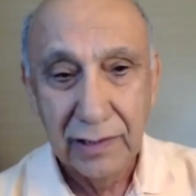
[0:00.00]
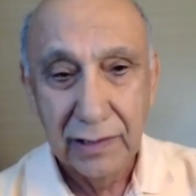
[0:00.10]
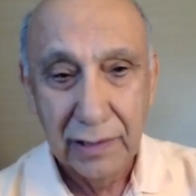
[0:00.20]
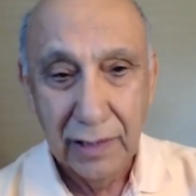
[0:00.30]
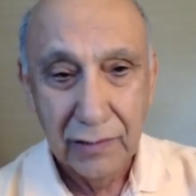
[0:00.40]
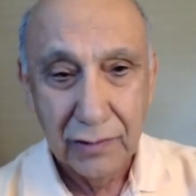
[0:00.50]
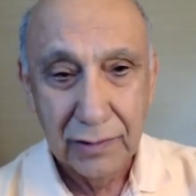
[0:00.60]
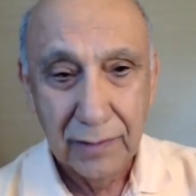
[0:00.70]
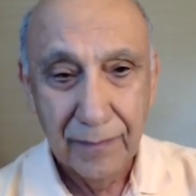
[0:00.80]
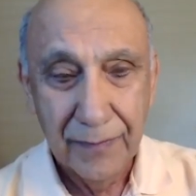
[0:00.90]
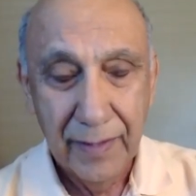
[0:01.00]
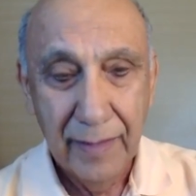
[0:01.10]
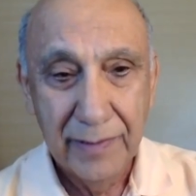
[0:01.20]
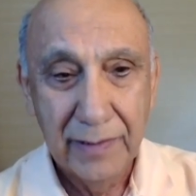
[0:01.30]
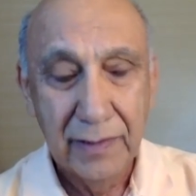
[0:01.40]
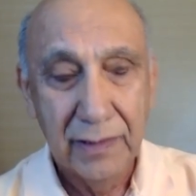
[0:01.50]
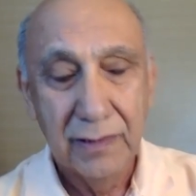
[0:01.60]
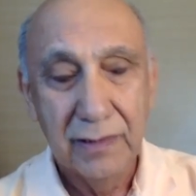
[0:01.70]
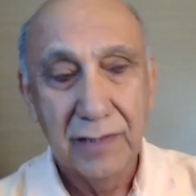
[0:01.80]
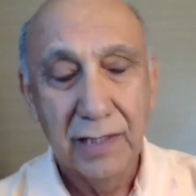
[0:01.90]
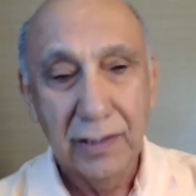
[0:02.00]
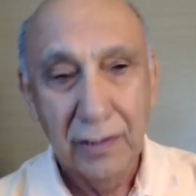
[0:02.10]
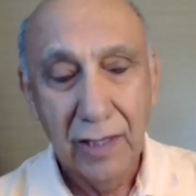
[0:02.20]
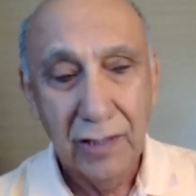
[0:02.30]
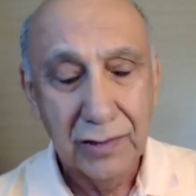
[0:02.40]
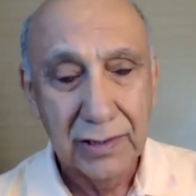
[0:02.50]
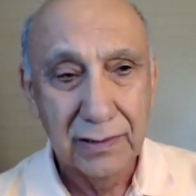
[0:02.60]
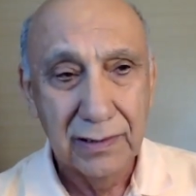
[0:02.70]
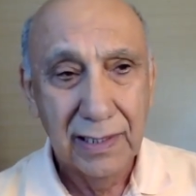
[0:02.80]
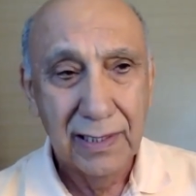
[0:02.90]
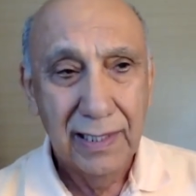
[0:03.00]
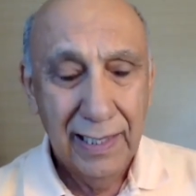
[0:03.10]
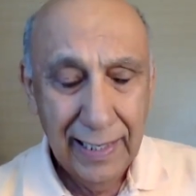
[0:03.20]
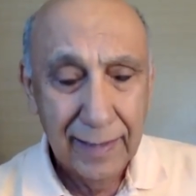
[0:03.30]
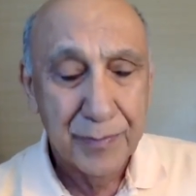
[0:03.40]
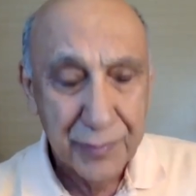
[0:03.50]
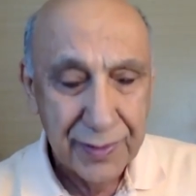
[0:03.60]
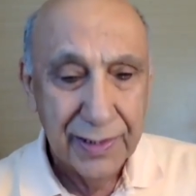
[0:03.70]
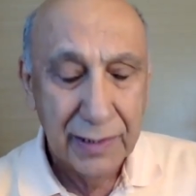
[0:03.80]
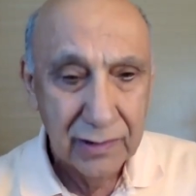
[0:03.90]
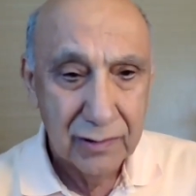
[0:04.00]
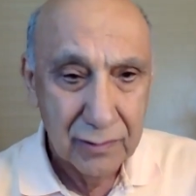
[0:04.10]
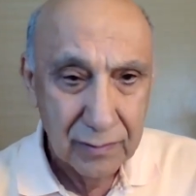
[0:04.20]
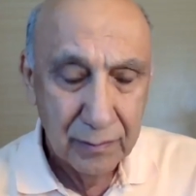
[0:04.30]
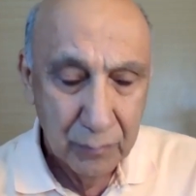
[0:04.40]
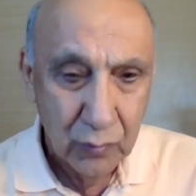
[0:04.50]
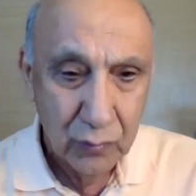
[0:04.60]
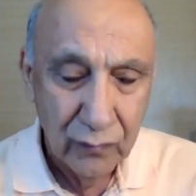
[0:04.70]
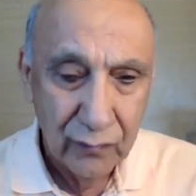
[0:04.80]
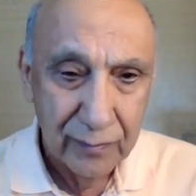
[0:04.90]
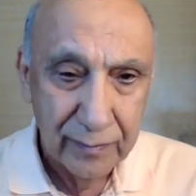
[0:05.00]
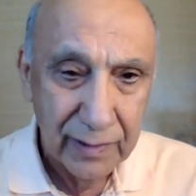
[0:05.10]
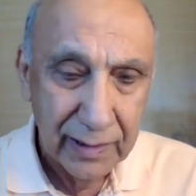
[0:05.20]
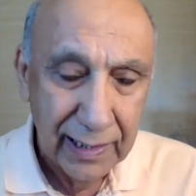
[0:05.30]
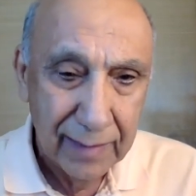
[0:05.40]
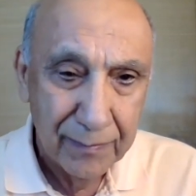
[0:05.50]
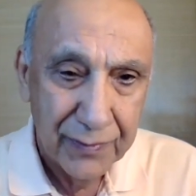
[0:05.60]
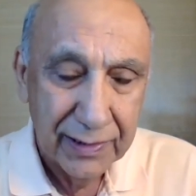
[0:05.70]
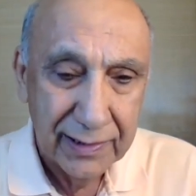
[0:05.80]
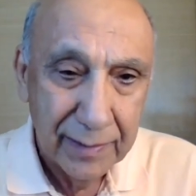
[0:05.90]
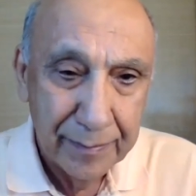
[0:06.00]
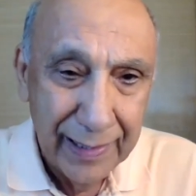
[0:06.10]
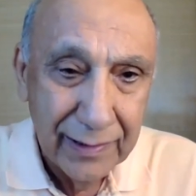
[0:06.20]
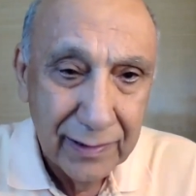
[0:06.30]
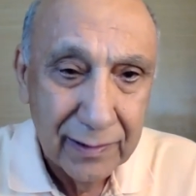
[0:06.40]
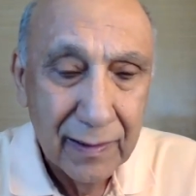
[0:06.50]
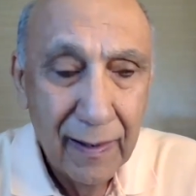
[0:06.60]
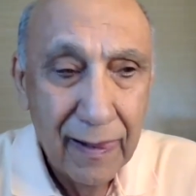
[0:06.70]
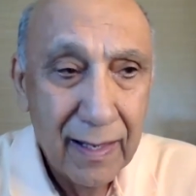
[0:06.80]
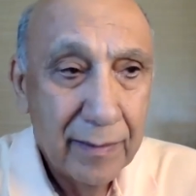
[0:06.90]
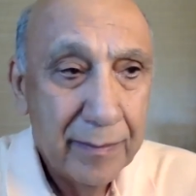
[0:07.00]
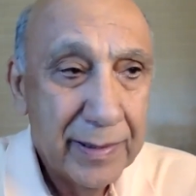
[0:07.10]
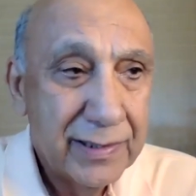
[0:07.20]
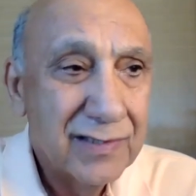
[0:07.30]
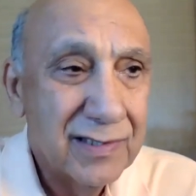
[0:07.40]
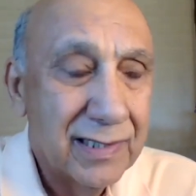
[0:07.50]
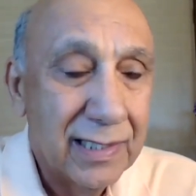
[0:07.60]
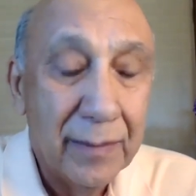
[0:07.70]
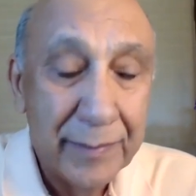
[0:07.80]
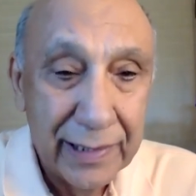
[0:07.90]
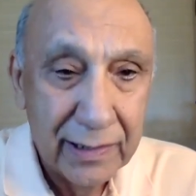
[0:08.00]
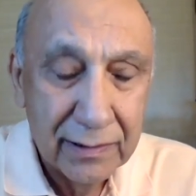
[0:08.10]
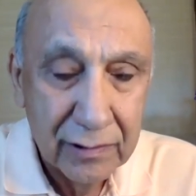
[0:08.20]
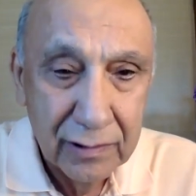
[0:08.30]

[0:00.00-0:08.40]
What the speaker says: psychological. I mean, the psychological helps things move, help things get better, but doesn't eliminate